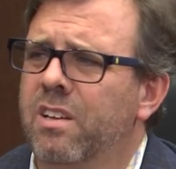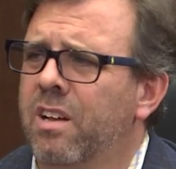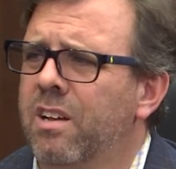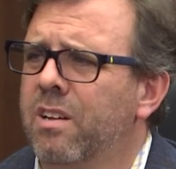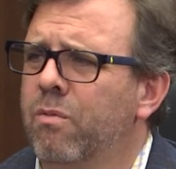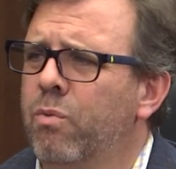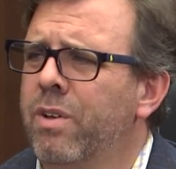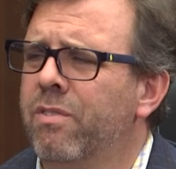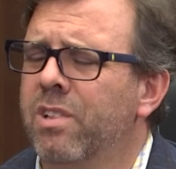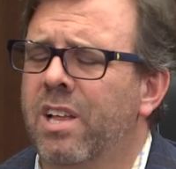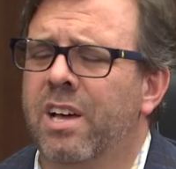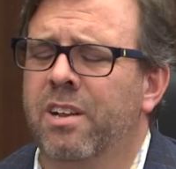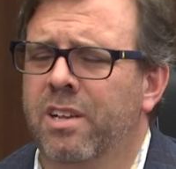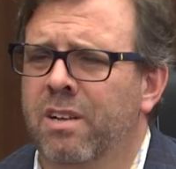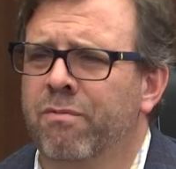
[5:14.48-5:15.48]
Uh, we have a
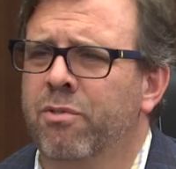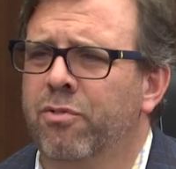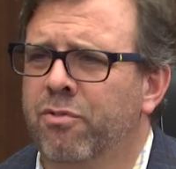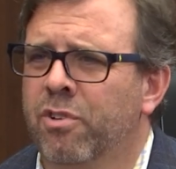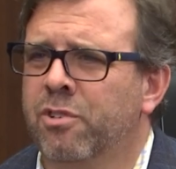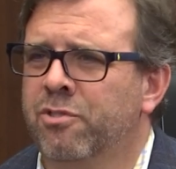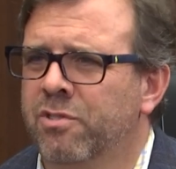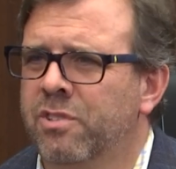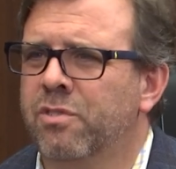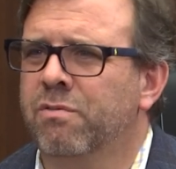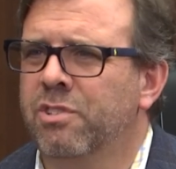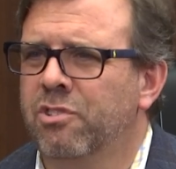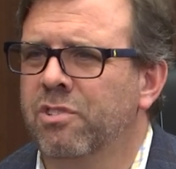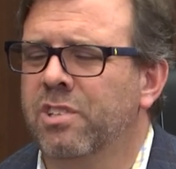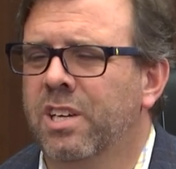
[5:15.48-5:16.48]
lot of infrastructure that's
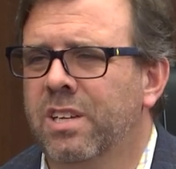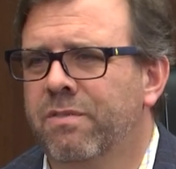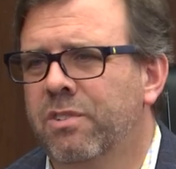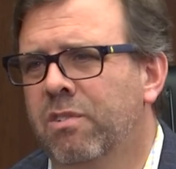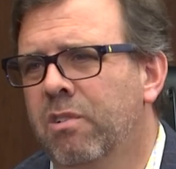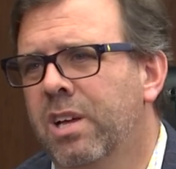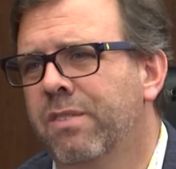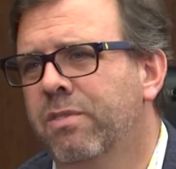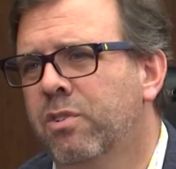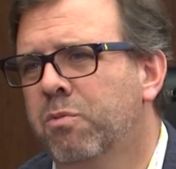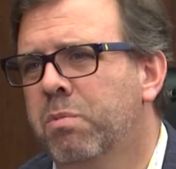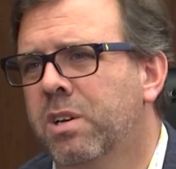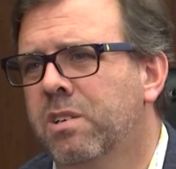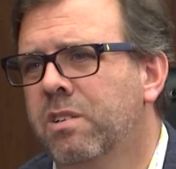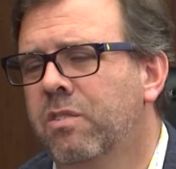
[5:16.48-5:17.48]
reaching the end of its life
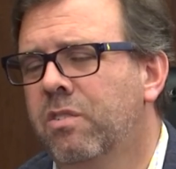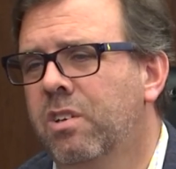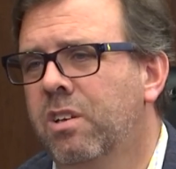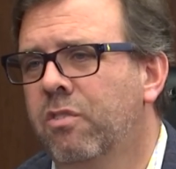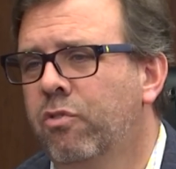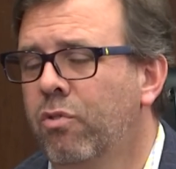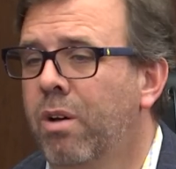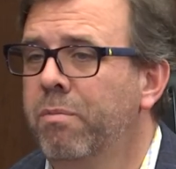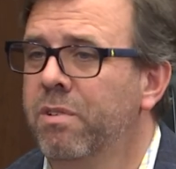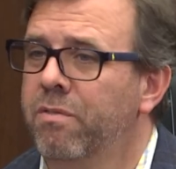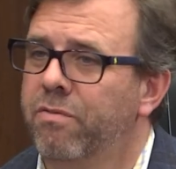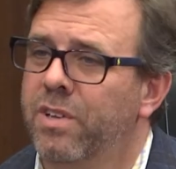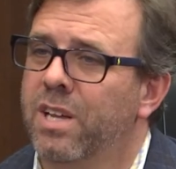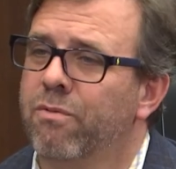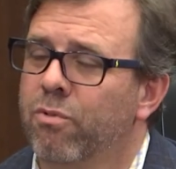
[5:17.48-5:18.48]
expectancy, so I'm in
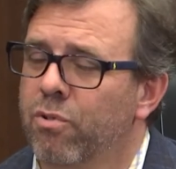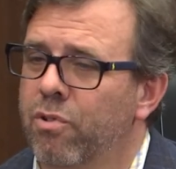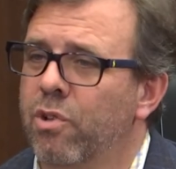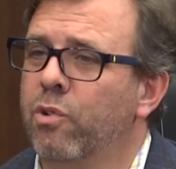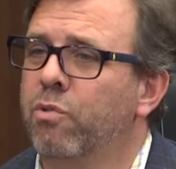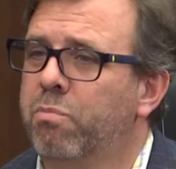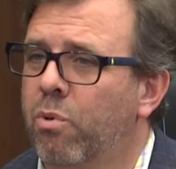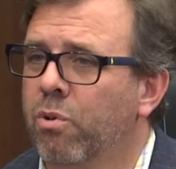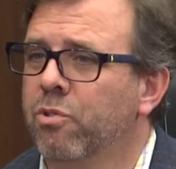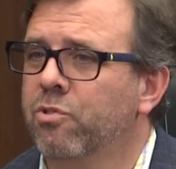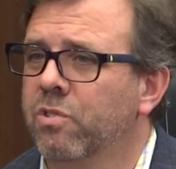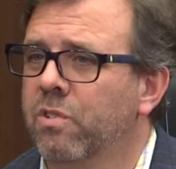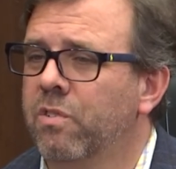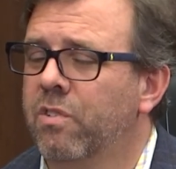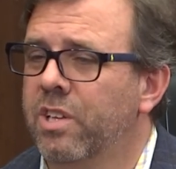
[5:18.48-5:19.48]
favor of those
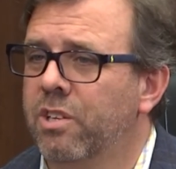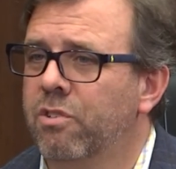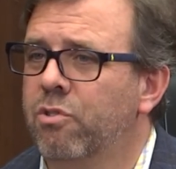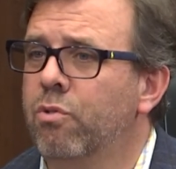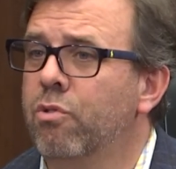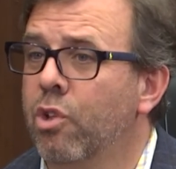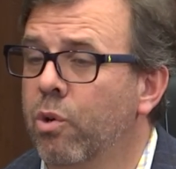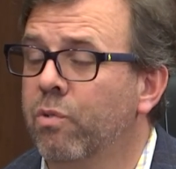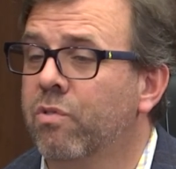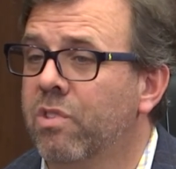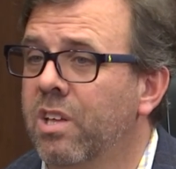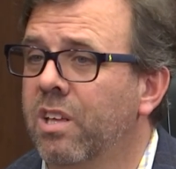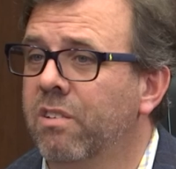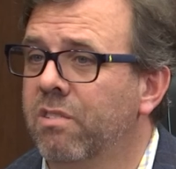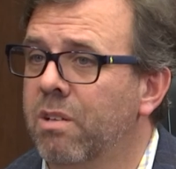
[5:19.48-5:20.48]
portions that do those
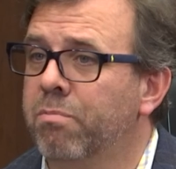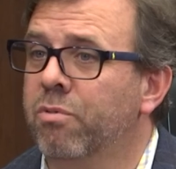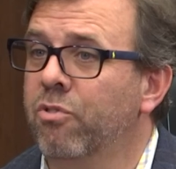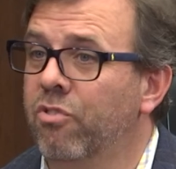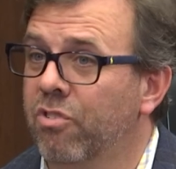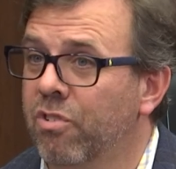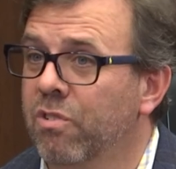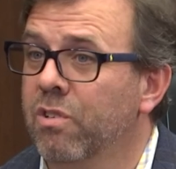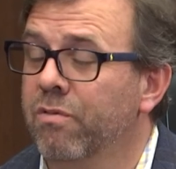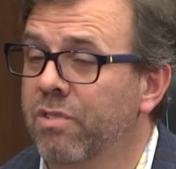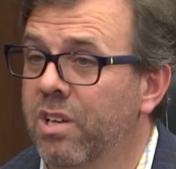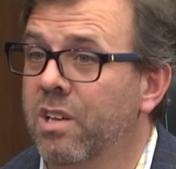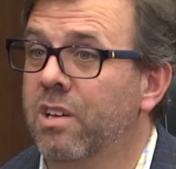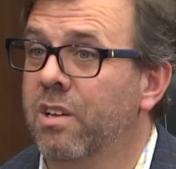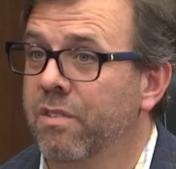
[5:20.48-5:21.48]
things, that preserve
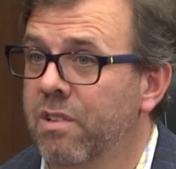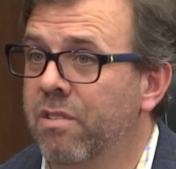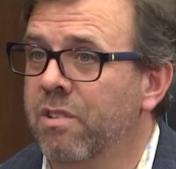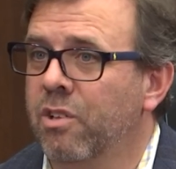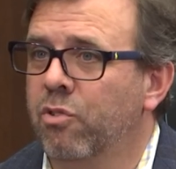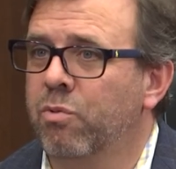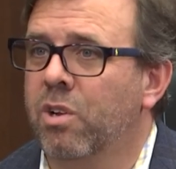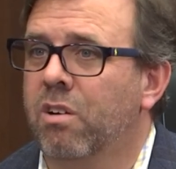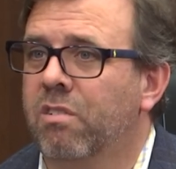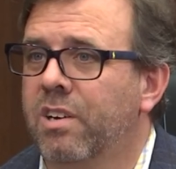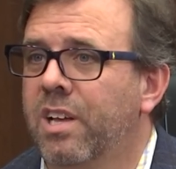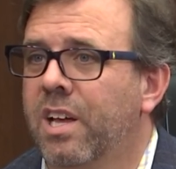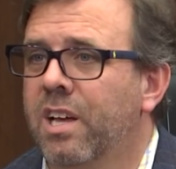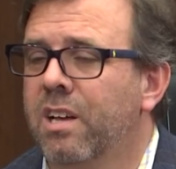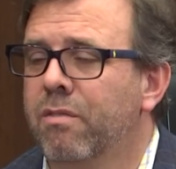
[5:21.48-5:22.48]
the things we
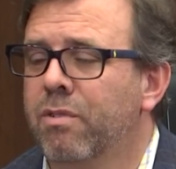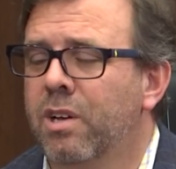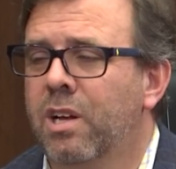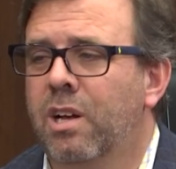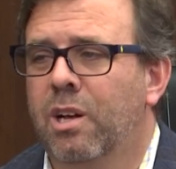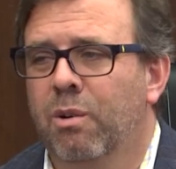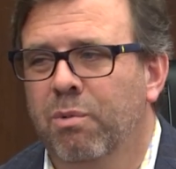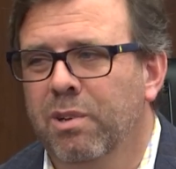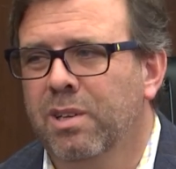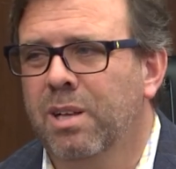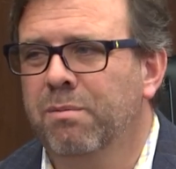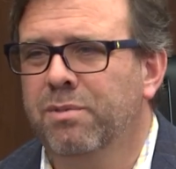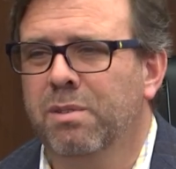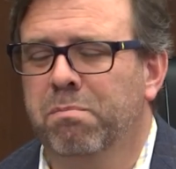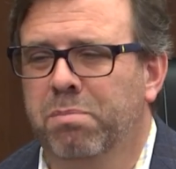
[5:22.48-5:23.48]
already have. When it
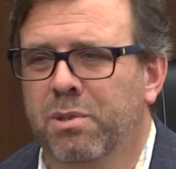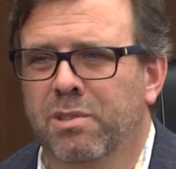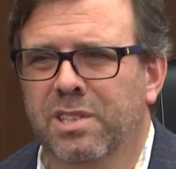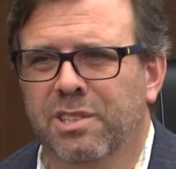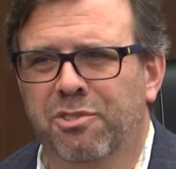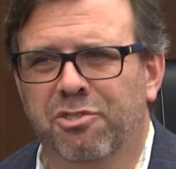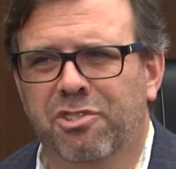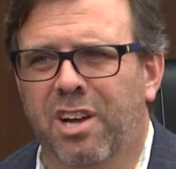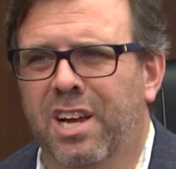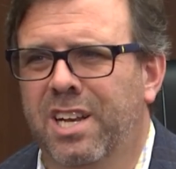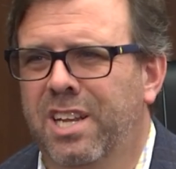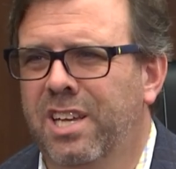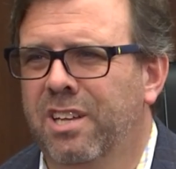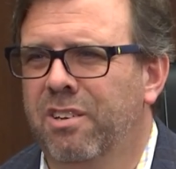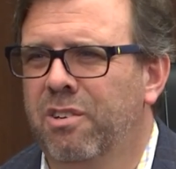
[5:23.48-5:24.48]
comes to building
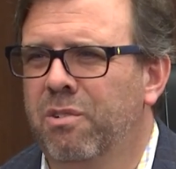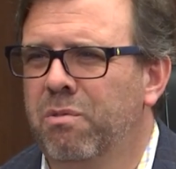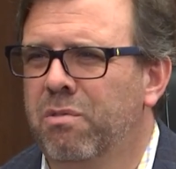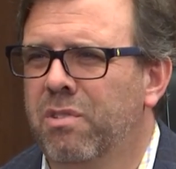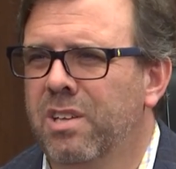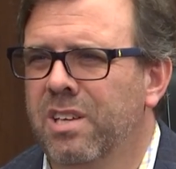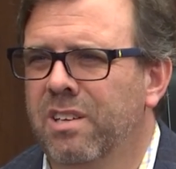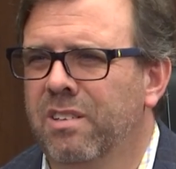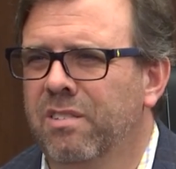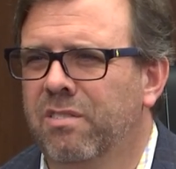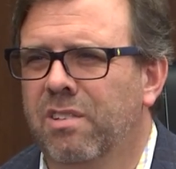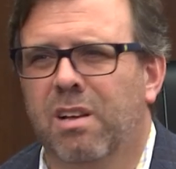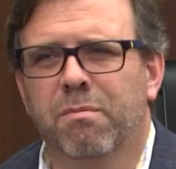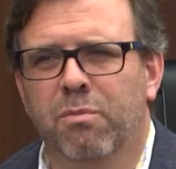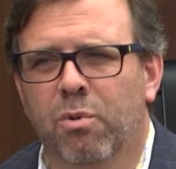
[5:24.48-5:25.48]
shiny and new
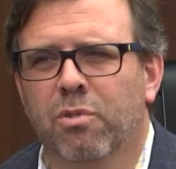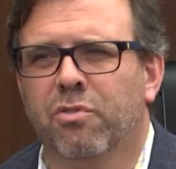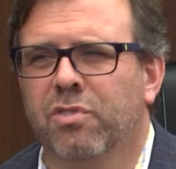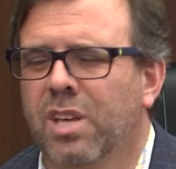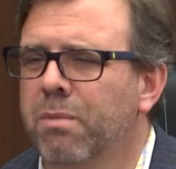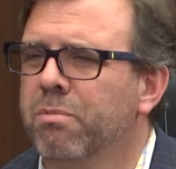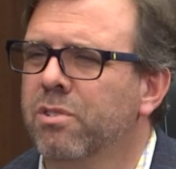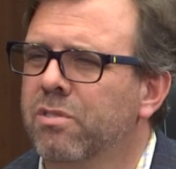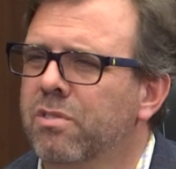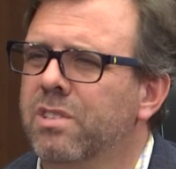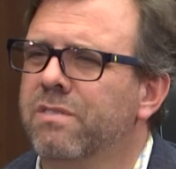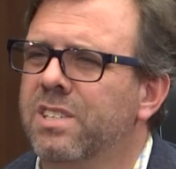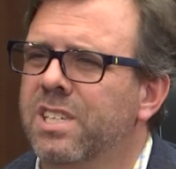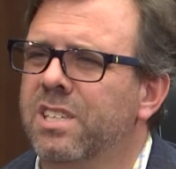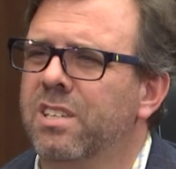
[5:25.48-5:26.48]
things, I'm more skeptical
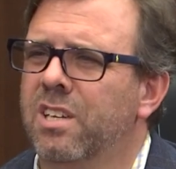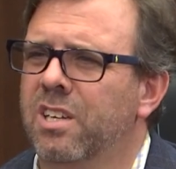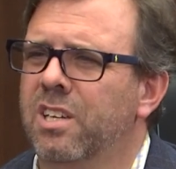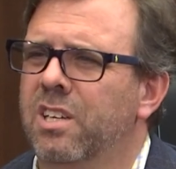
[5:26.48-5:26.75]
of that.